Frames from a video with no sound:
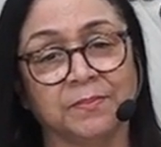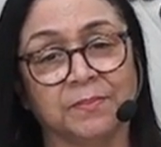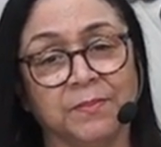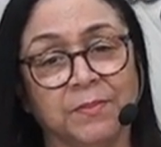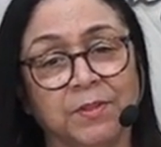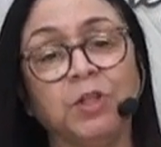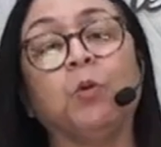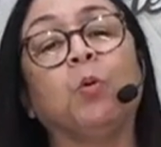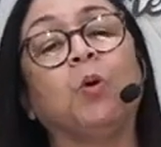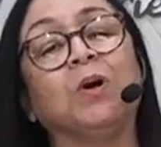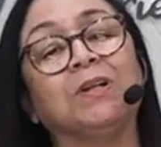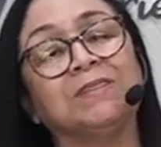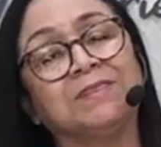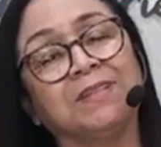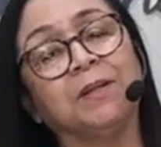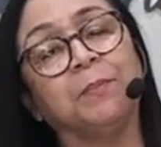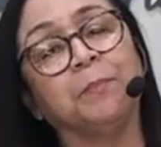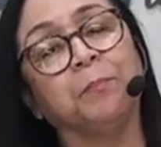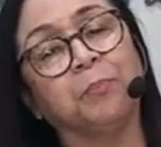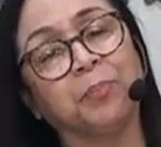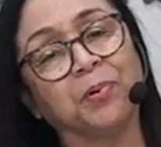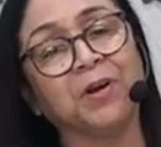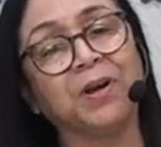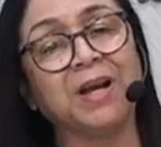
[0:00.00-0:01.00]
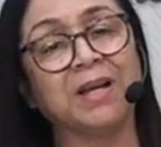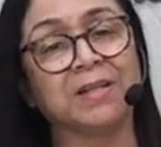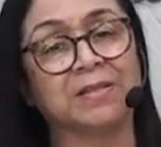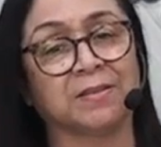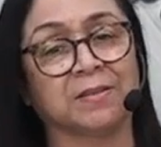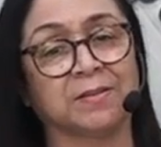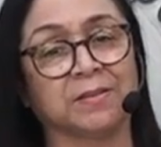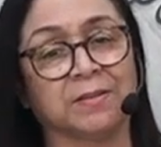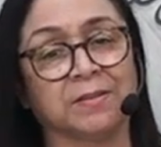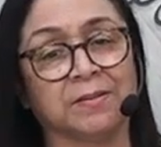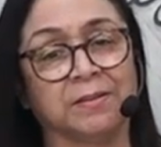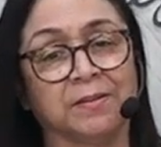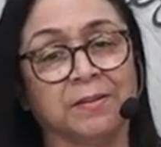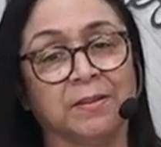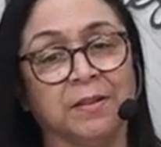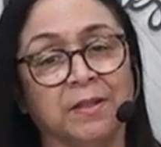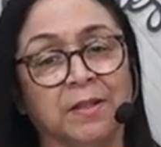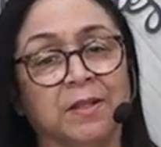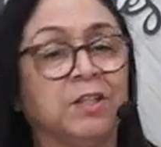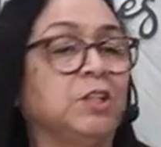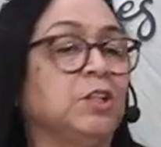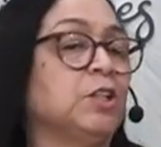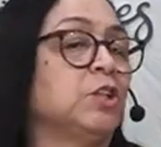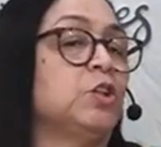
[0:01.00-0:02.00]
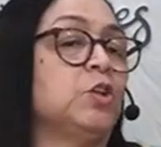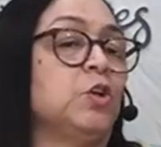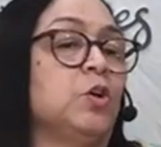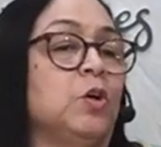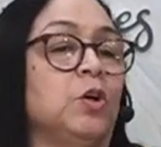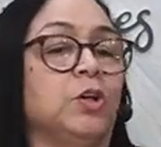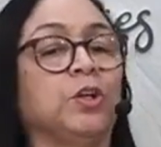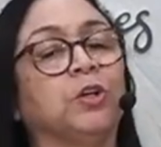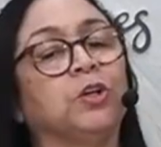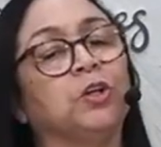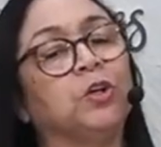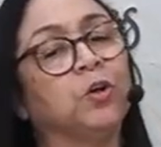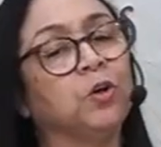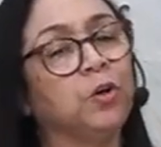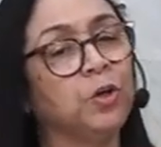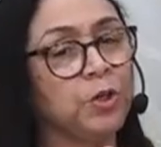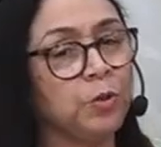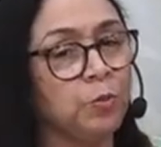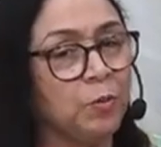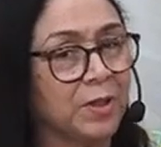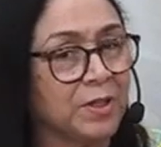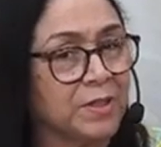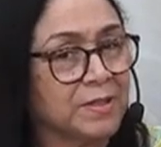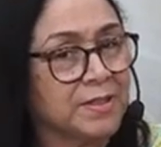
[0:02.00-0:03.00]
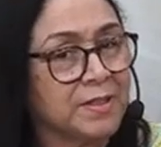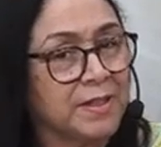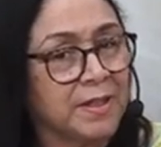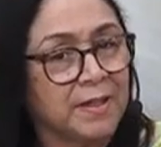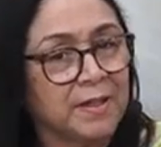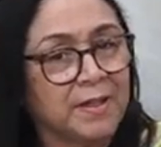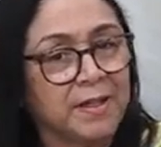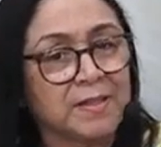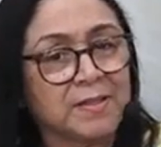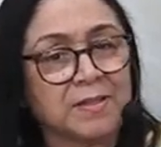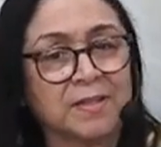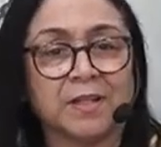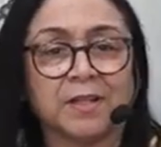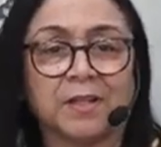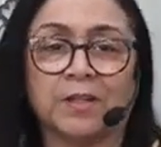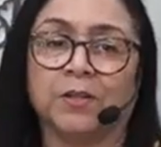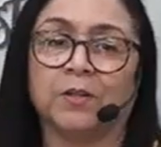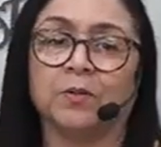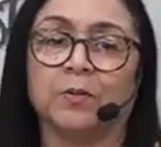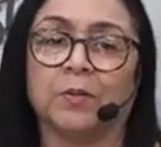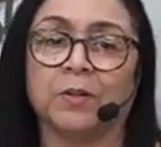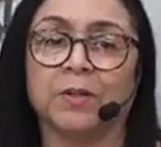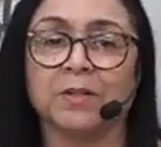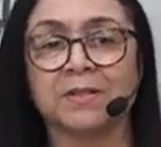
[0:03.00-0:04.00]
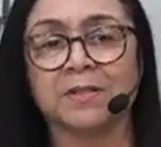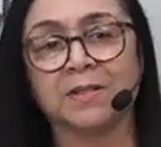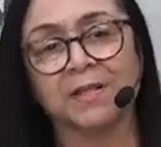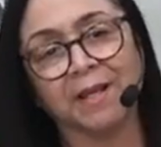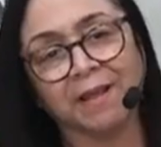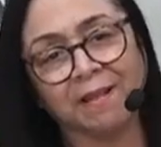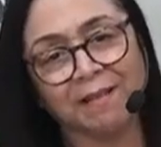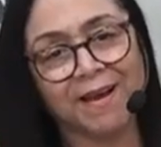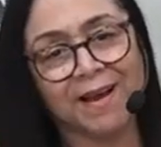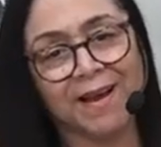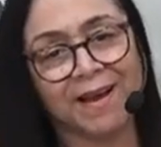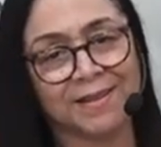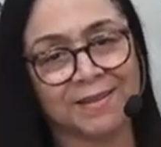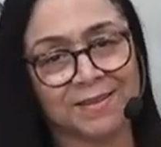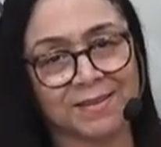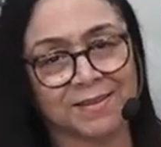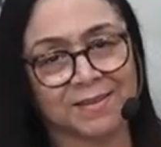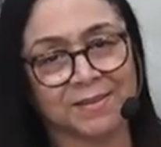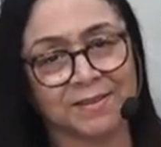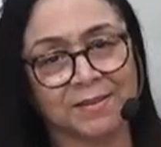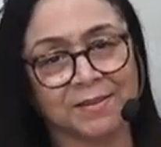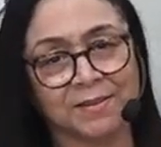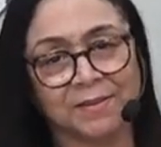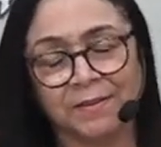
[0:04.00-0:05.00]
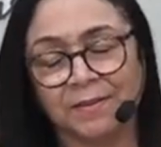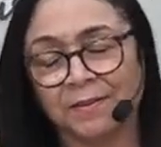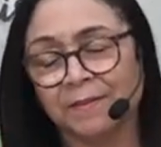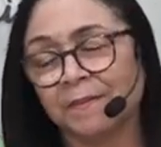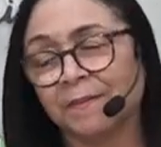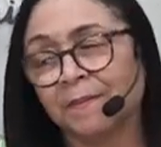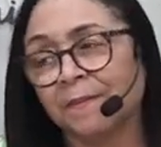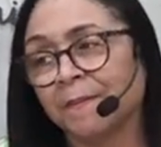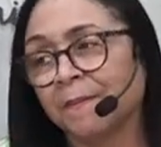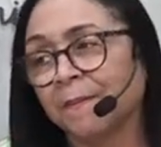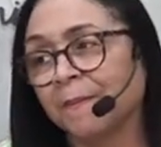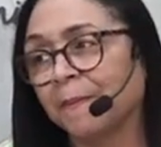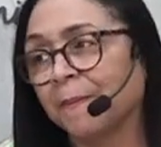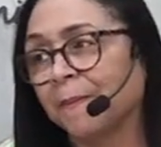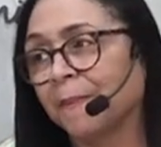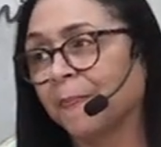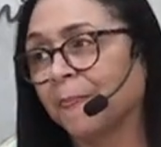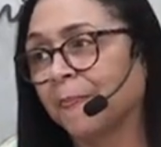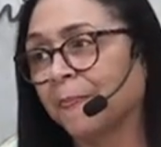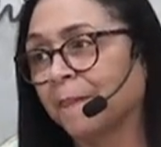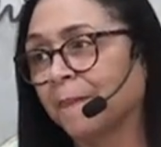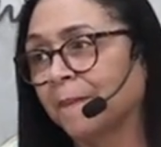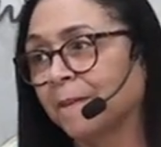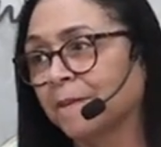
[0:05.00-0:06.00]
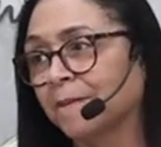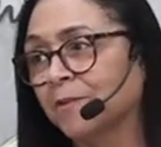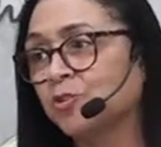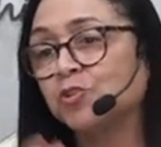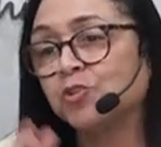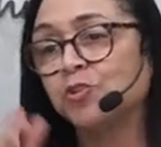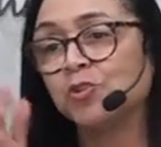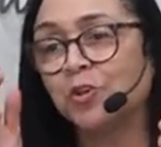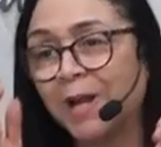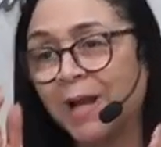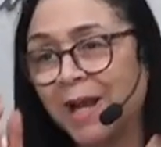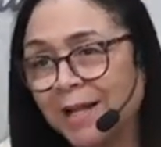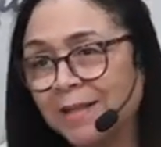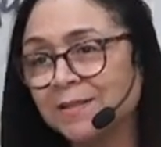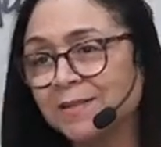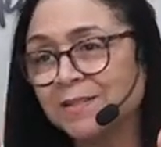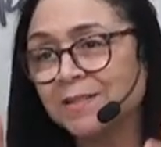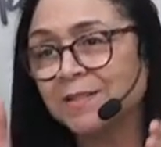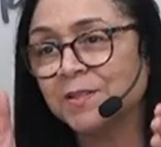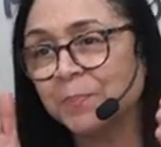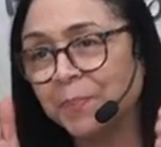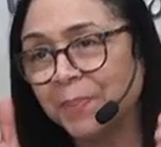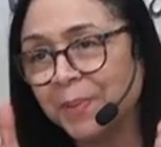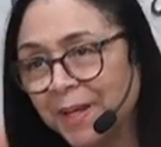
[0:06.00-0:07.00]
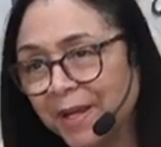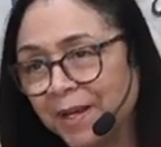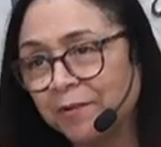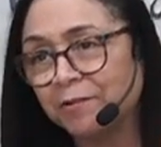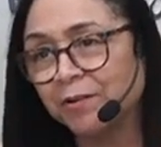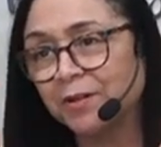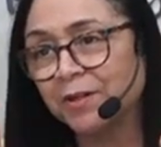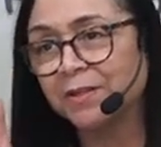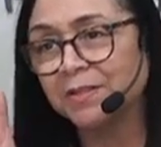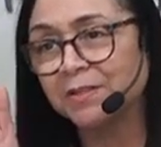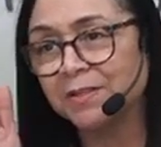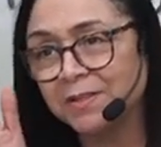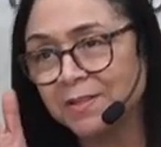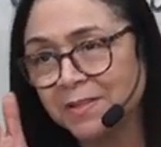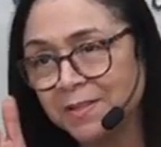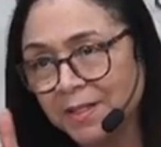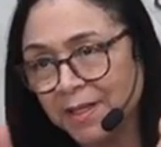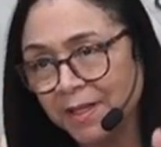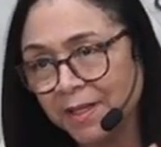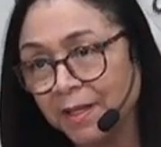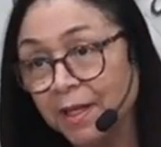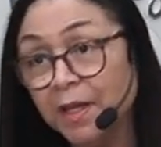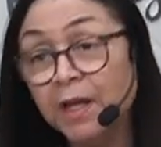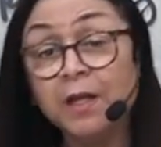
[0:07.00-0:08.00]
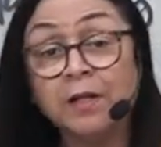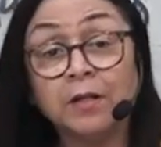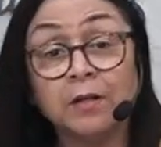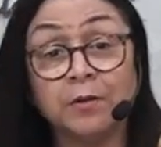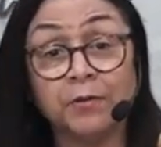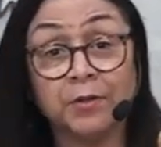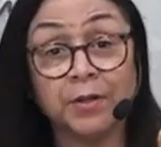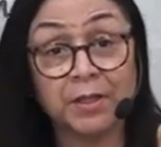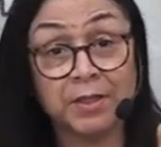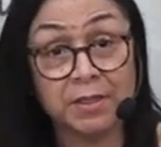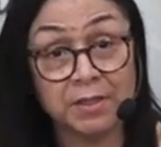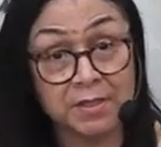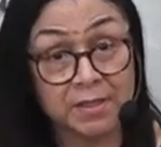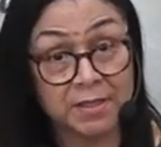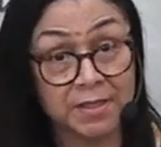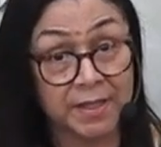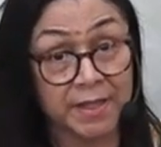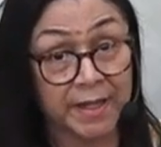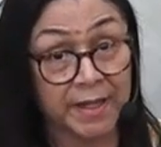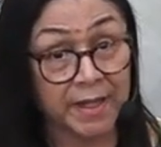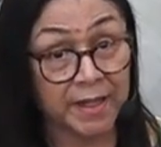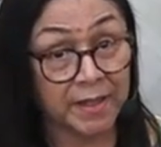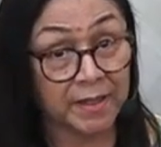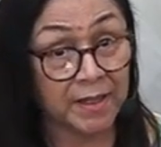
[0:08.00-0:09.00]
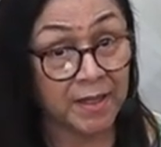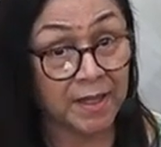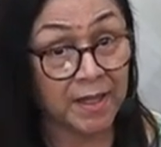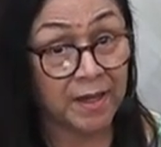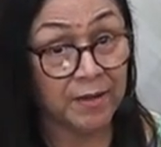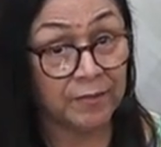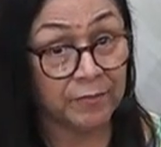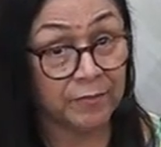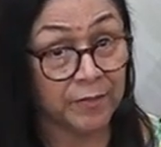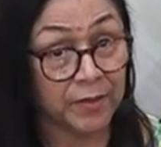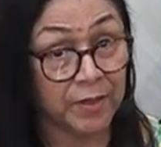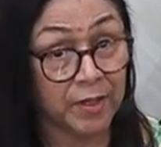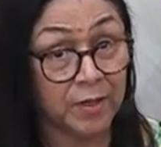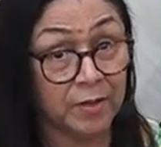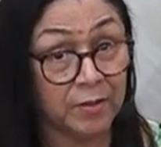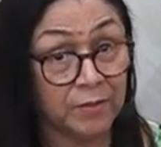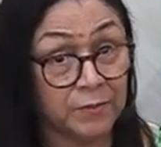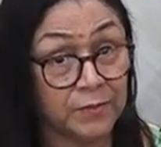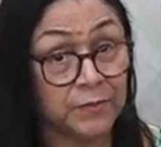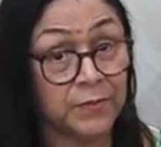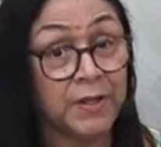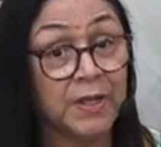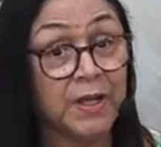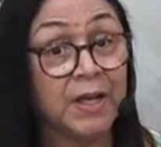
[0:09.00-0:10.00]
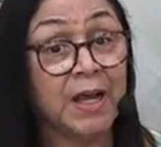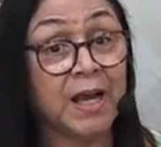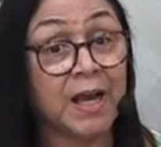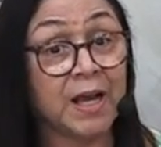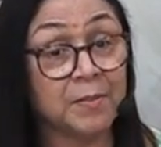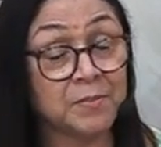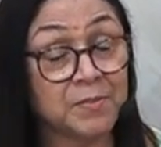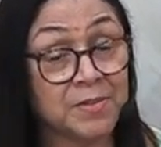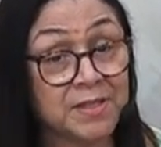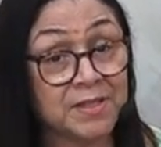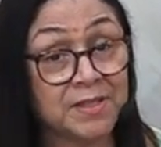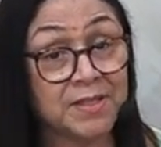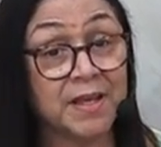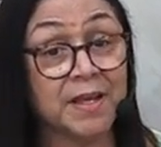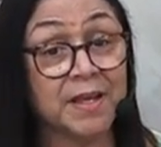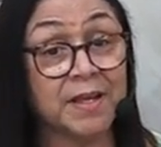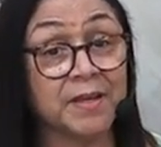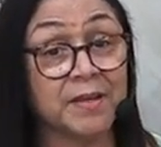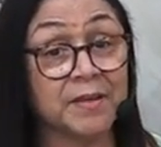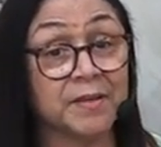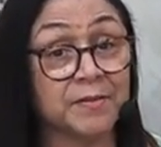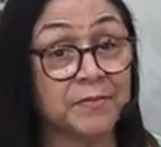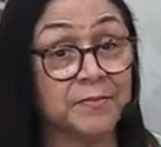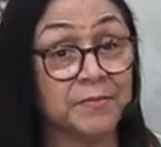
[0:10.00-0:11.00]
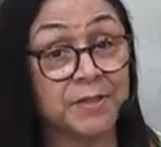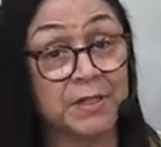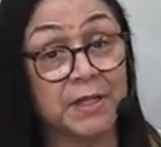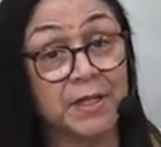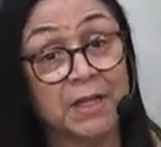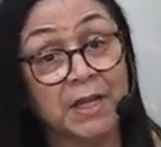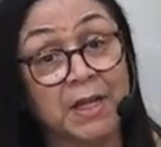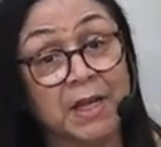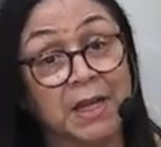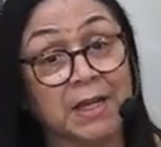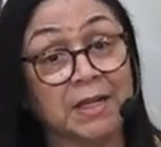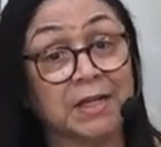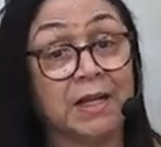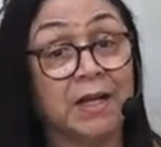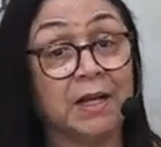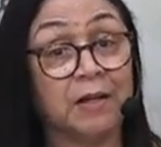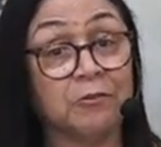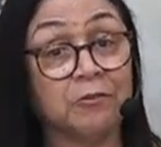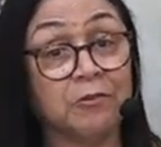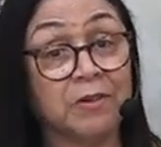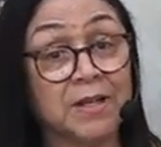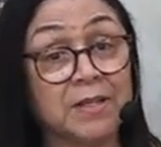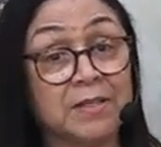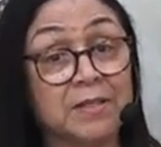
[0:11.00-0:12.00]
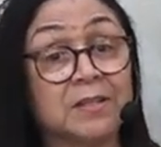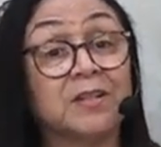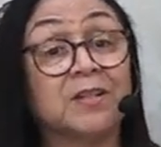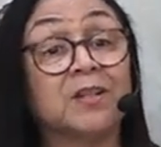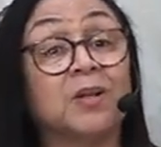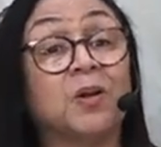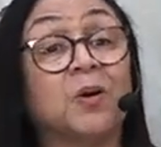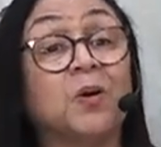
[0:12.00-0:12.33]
You want to impress. You, don't, you, don't, you want to say this and you don't want to say that. Transparency. Now, you could stay at the level of, I'm saved and I'll wrestle